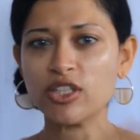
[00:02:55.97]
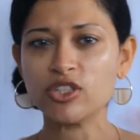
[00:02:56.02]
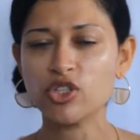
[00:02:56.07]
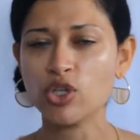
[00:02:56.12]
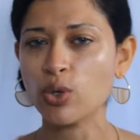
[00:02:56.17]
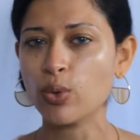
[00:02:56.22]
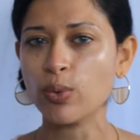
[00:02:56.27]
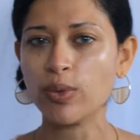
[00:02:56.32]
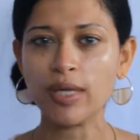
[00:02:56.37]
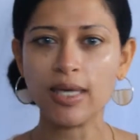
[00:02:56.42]

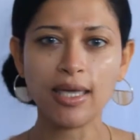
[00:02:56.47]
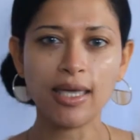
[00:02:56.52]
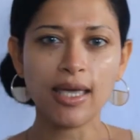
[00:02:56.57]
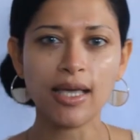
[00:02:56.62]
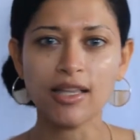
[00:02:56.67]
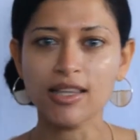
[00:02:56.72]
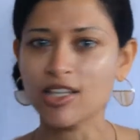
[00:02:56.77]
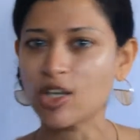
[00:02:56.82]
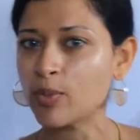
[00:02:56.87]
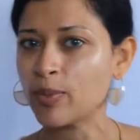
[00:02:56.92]
dewy,
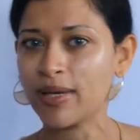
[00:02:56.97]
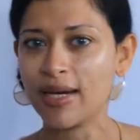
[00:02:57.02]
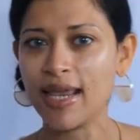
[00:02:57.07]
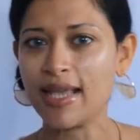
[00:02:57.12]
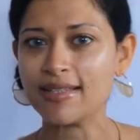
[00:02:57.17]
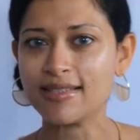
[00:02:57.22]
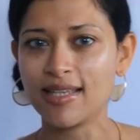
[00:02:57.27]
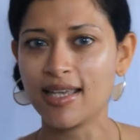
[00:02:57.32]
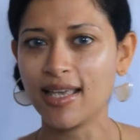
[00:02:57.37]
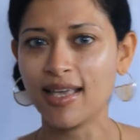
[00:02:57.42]

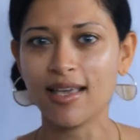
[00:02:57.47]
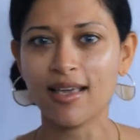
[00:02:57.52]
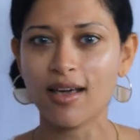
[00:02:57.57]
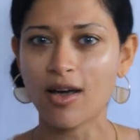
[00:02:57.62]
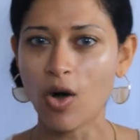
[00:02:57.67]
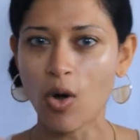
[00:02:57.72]
illuminating,